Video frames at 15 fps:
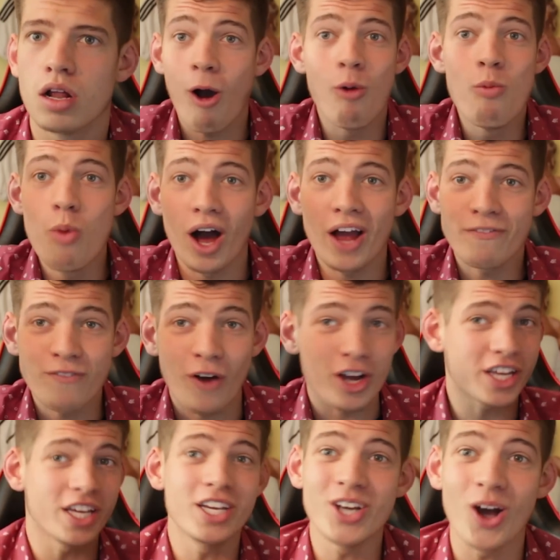Oh my
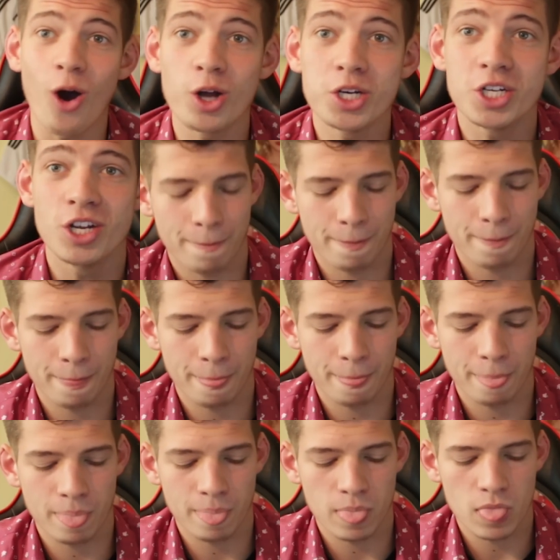fucking god! Always
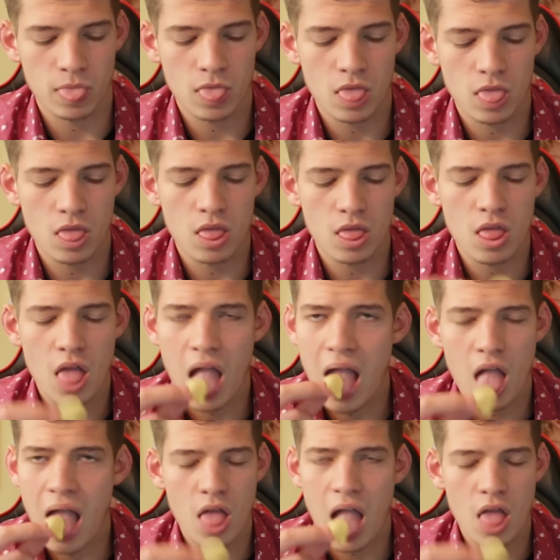call yourself a baller.
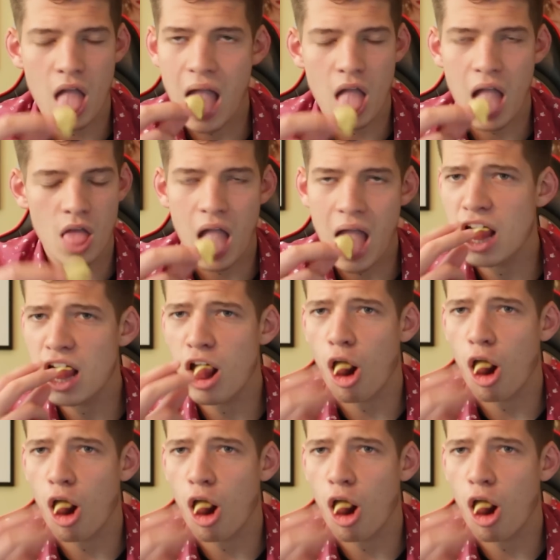What, what, what, what, what the fuck?